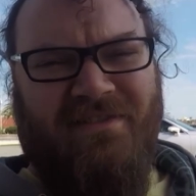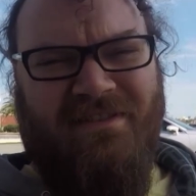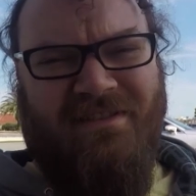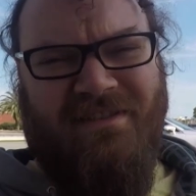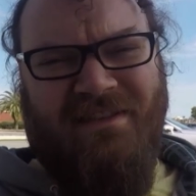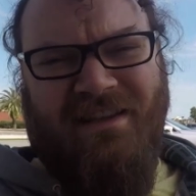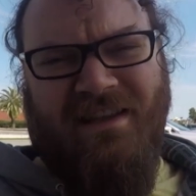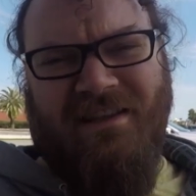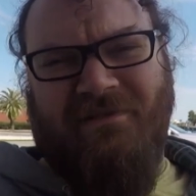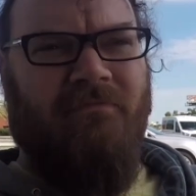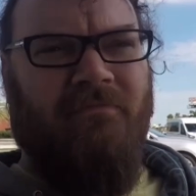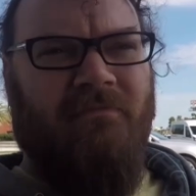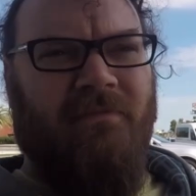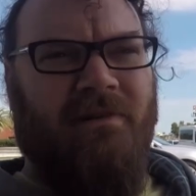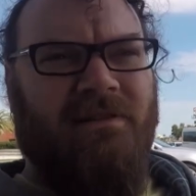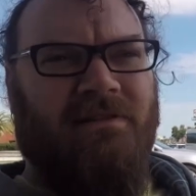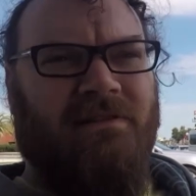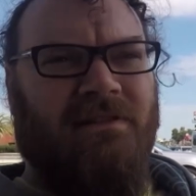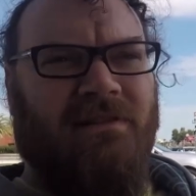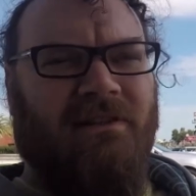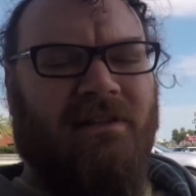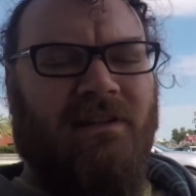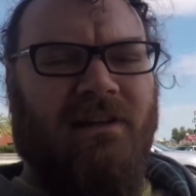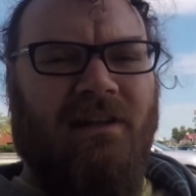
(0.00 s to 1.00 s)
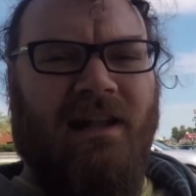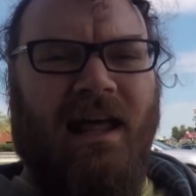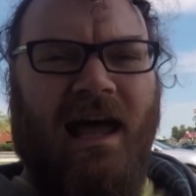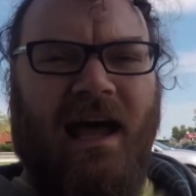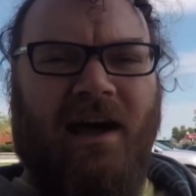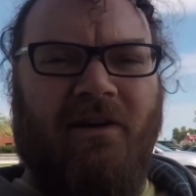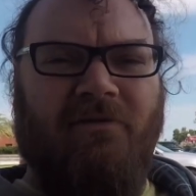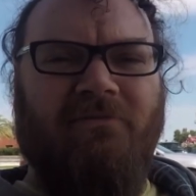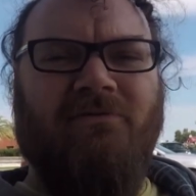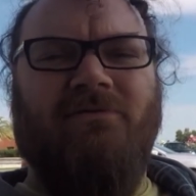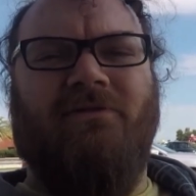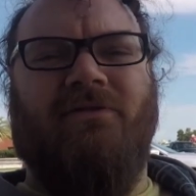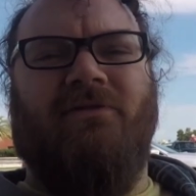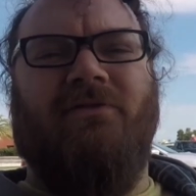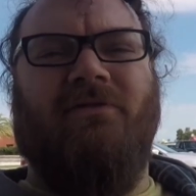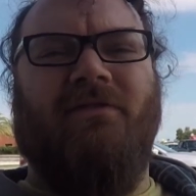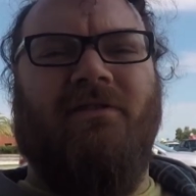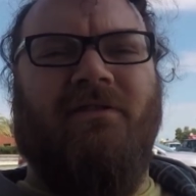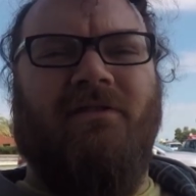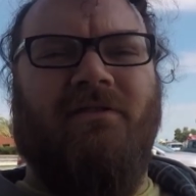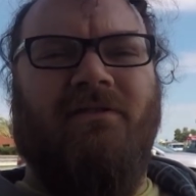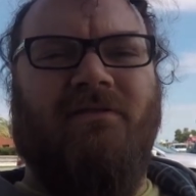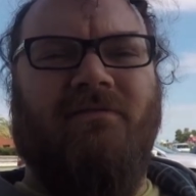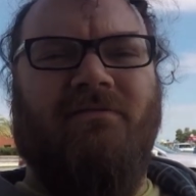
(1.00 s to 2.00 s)
It's a little
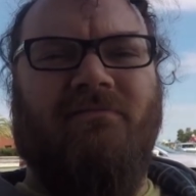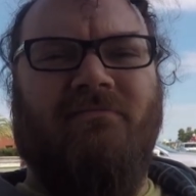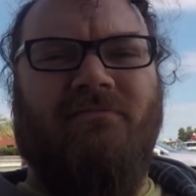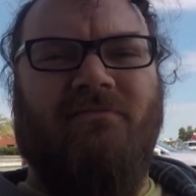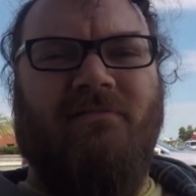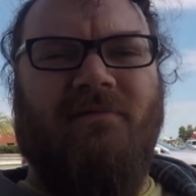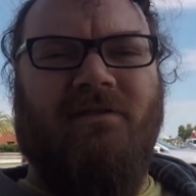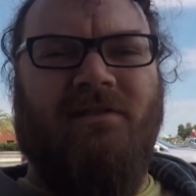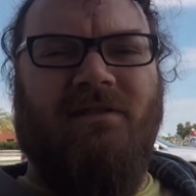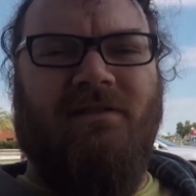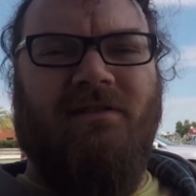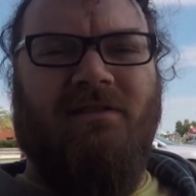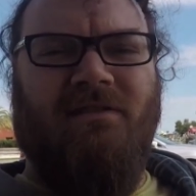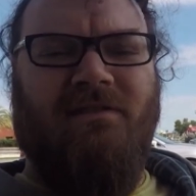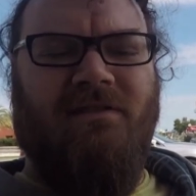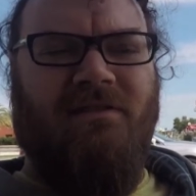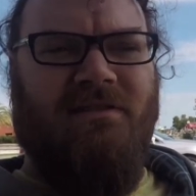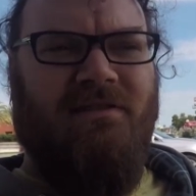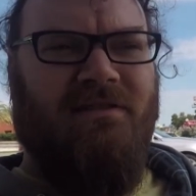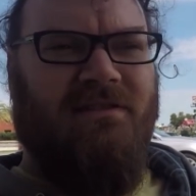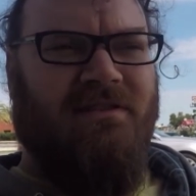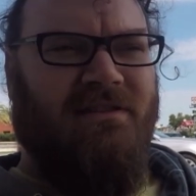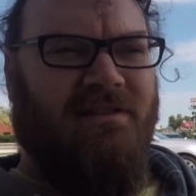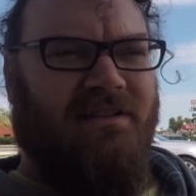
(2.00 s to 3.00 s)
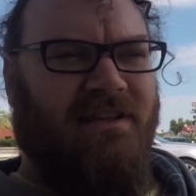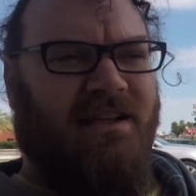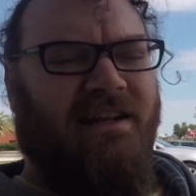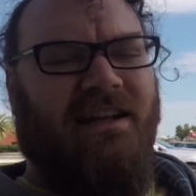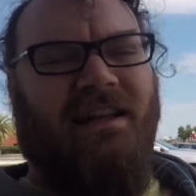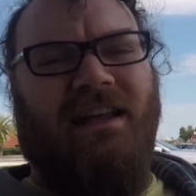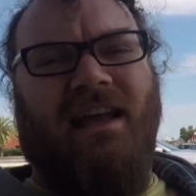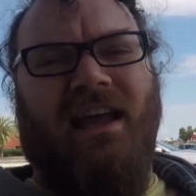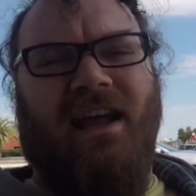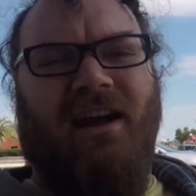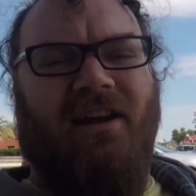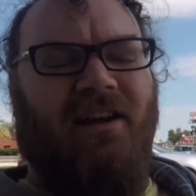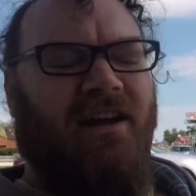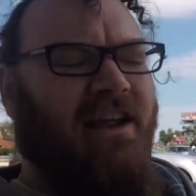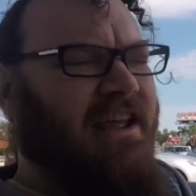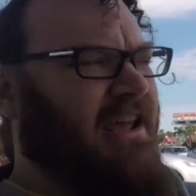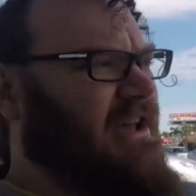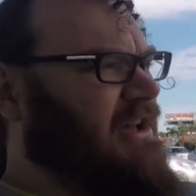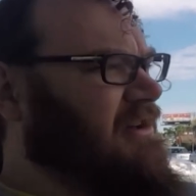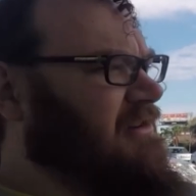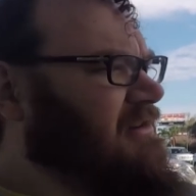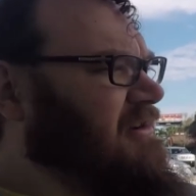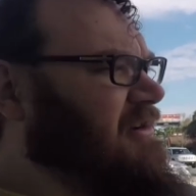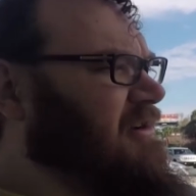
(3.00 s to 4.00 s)
outdoor seating
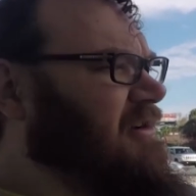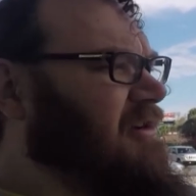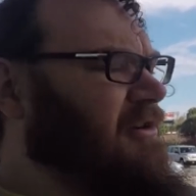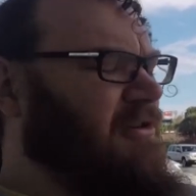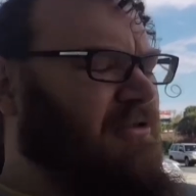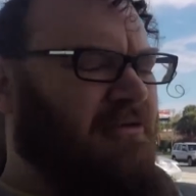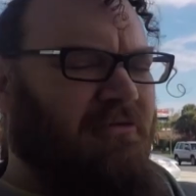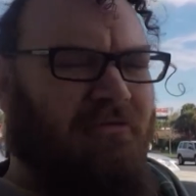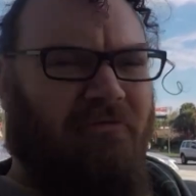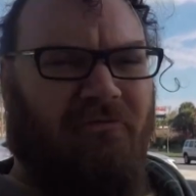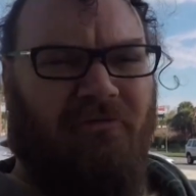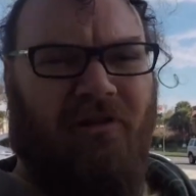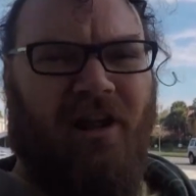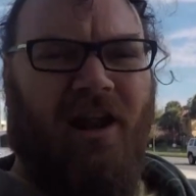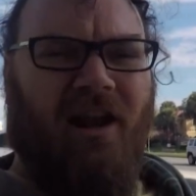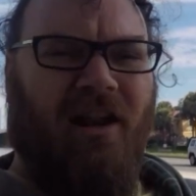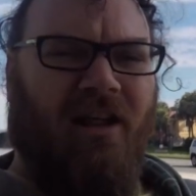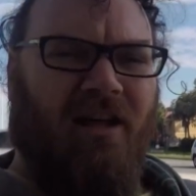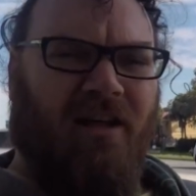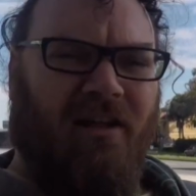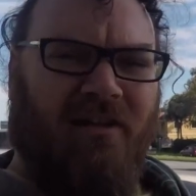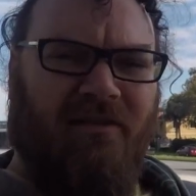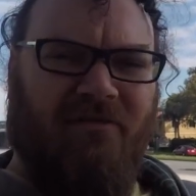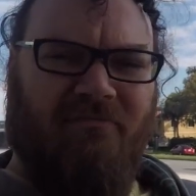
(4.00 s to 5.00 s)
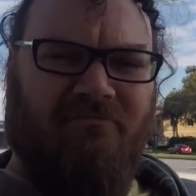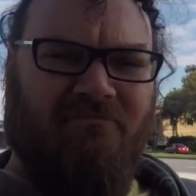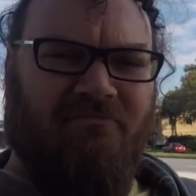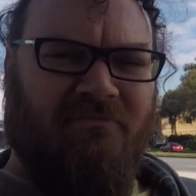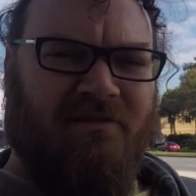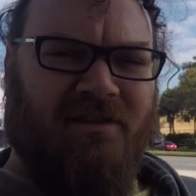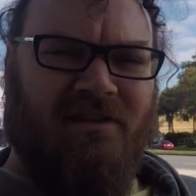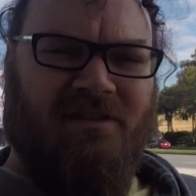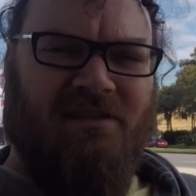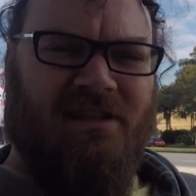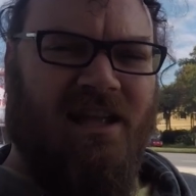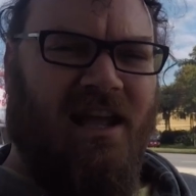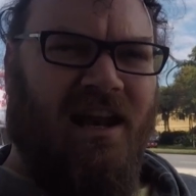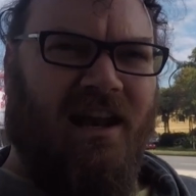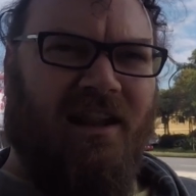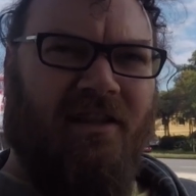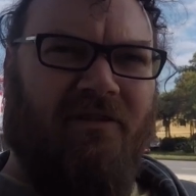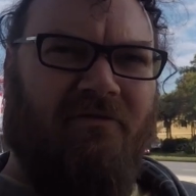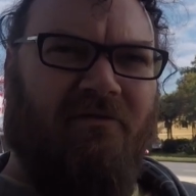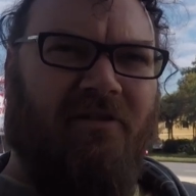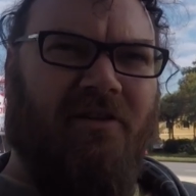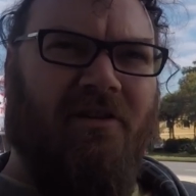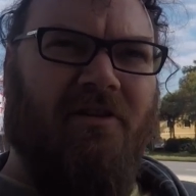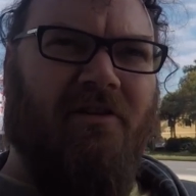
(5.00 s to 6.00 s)
area right on the side of the
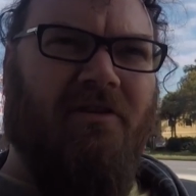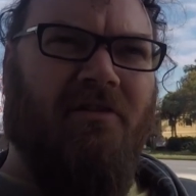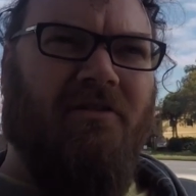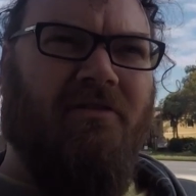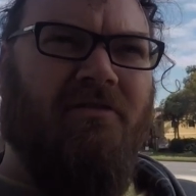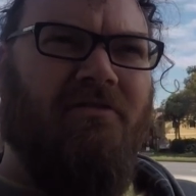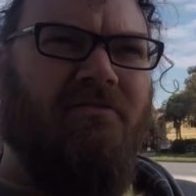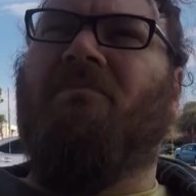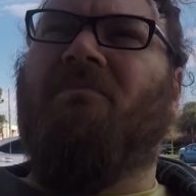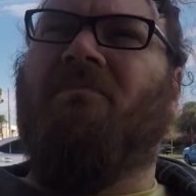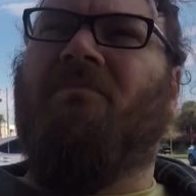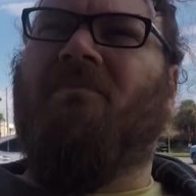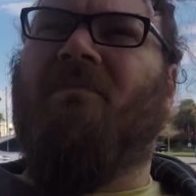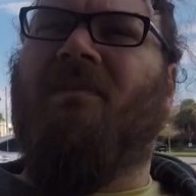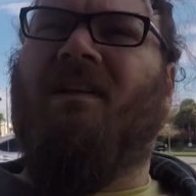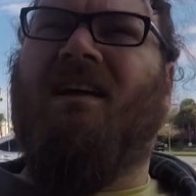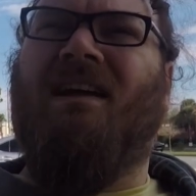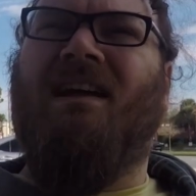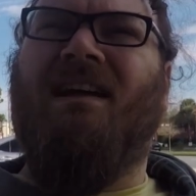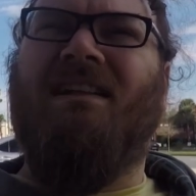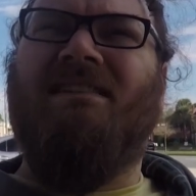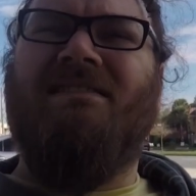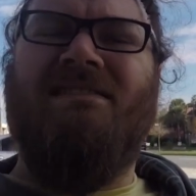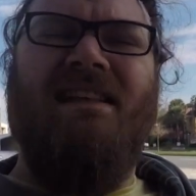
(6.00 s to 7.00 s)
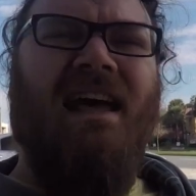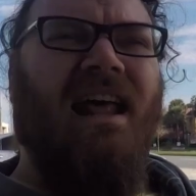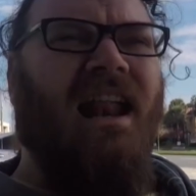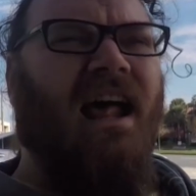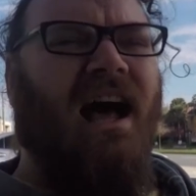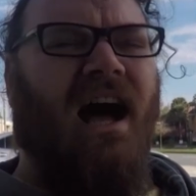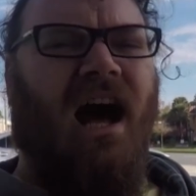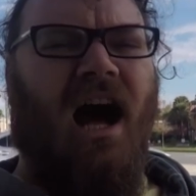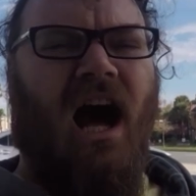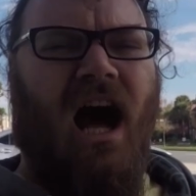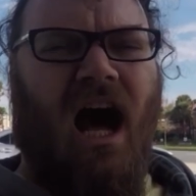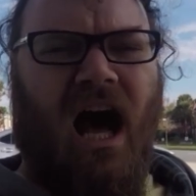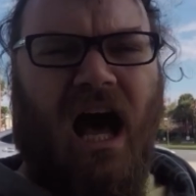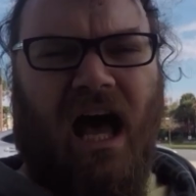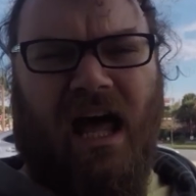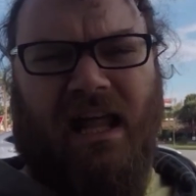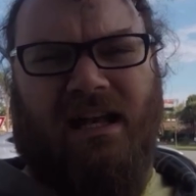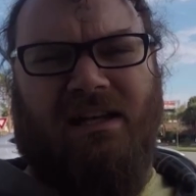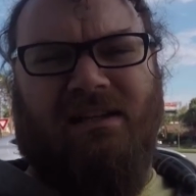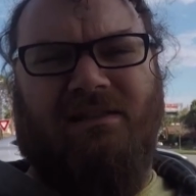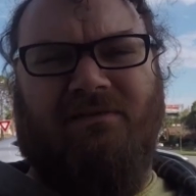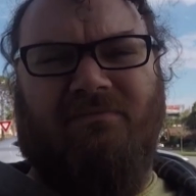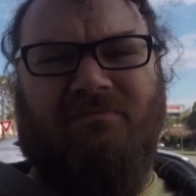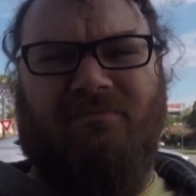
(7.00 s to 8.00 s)
road. It's not a hut,
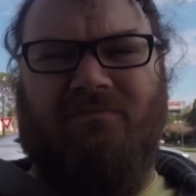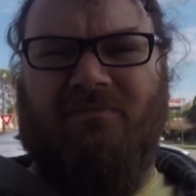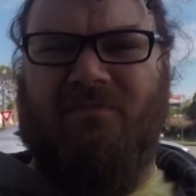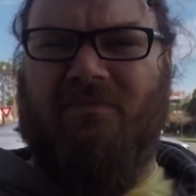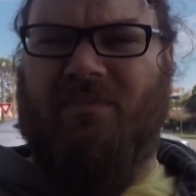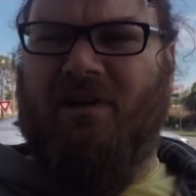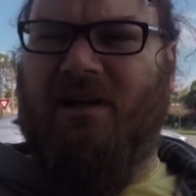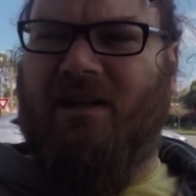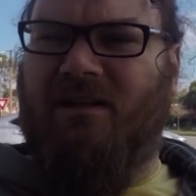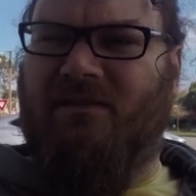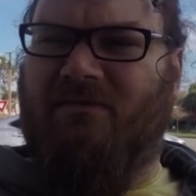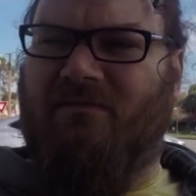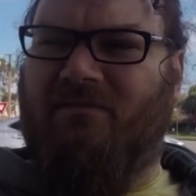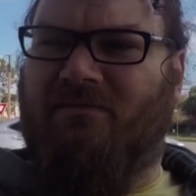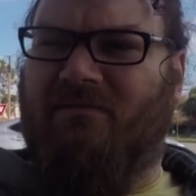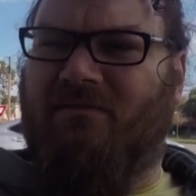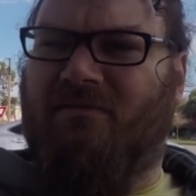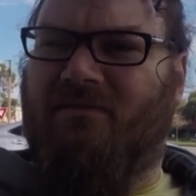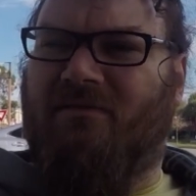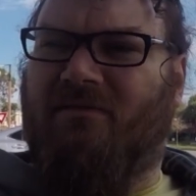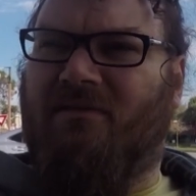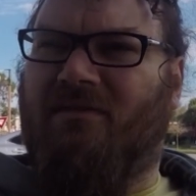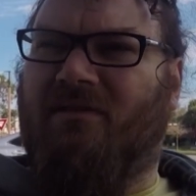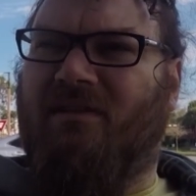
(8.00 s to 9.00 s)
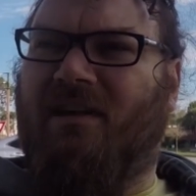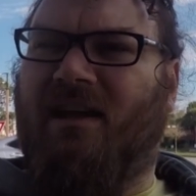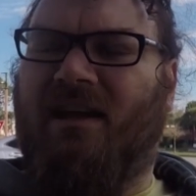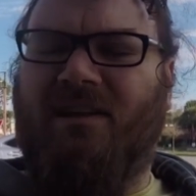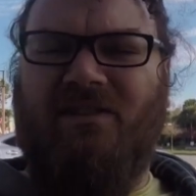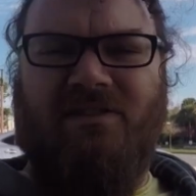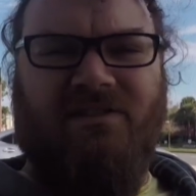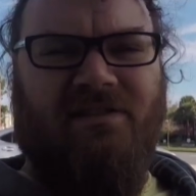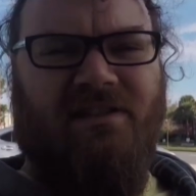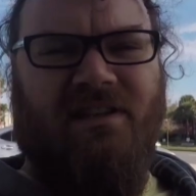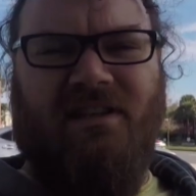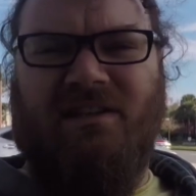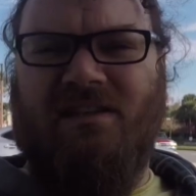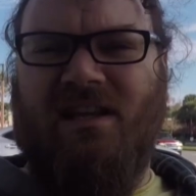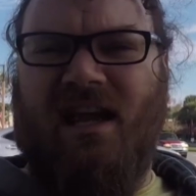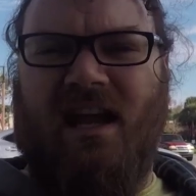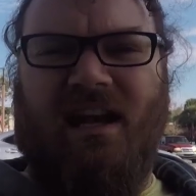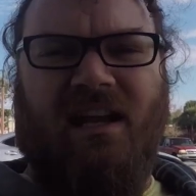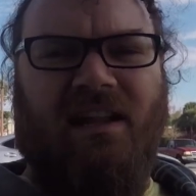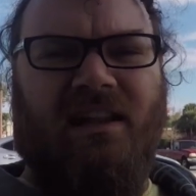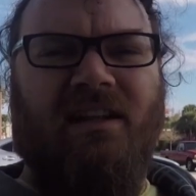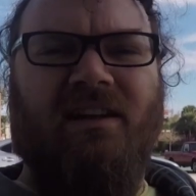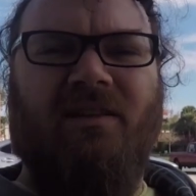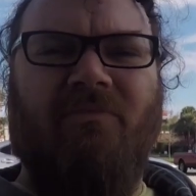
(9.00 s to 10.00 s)
but it's just a
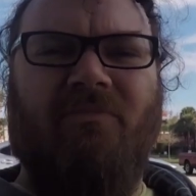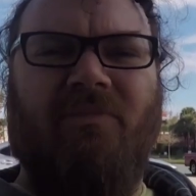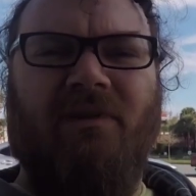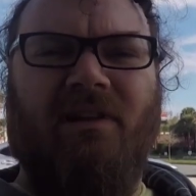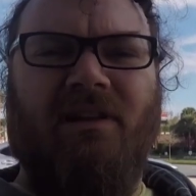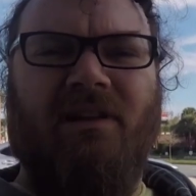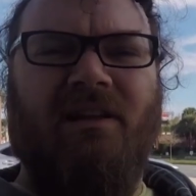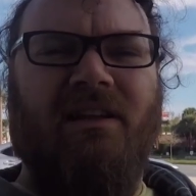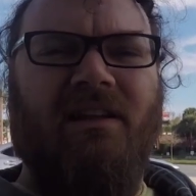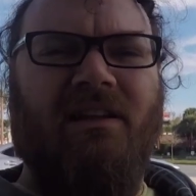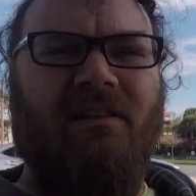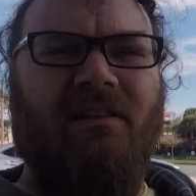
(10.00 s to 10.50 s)
tiny little building